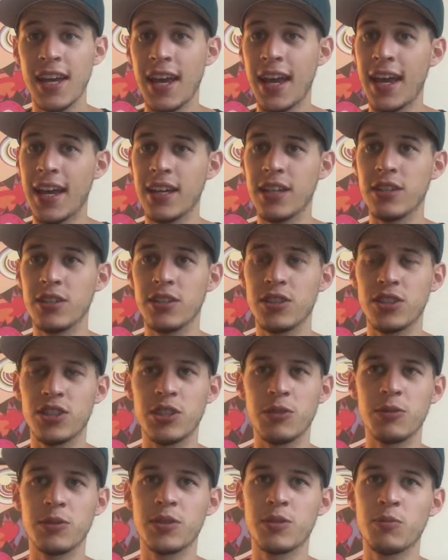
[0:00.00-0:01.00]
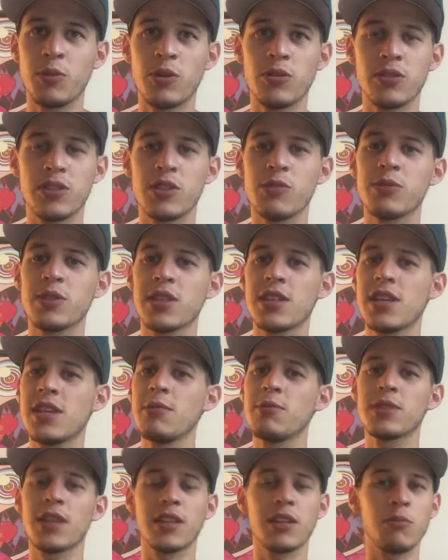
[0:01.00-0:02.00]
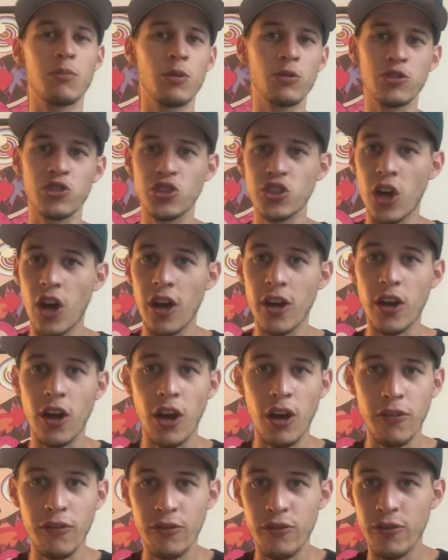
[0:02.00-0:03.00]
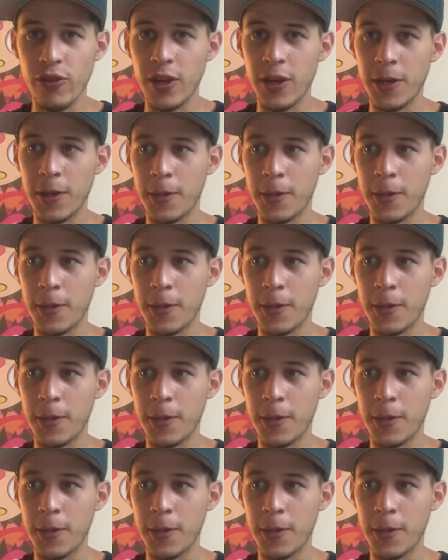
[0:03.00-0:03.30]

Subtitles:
and he was like the most sought off